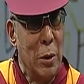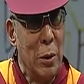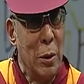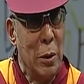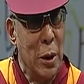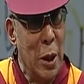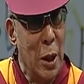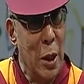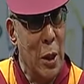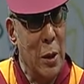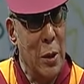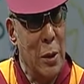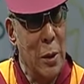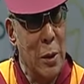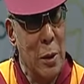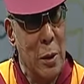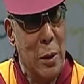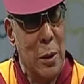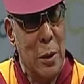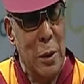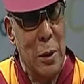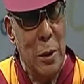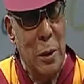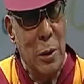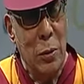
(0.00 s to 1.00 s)
Then
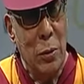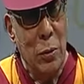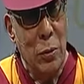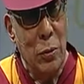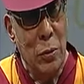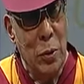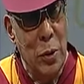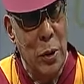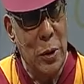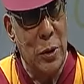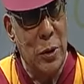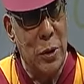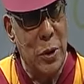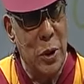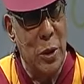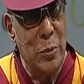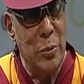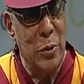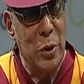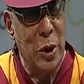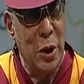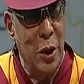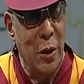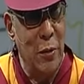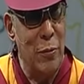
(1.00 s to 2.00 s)
West
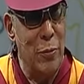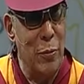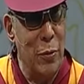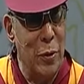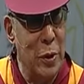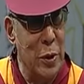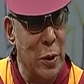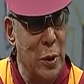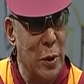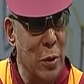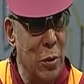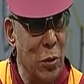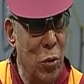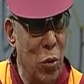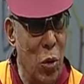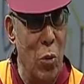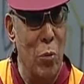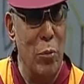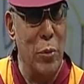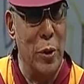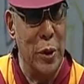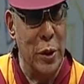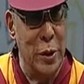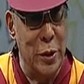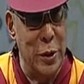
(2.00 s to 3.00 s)
German government
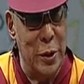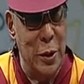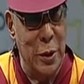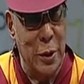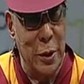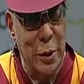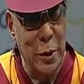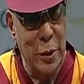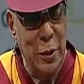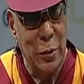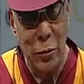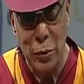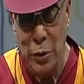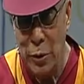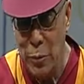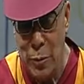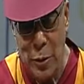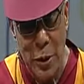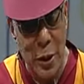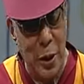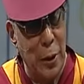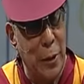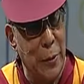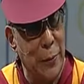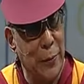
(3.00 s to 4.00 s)
home minister with
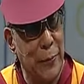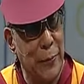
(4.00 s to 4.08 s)
me,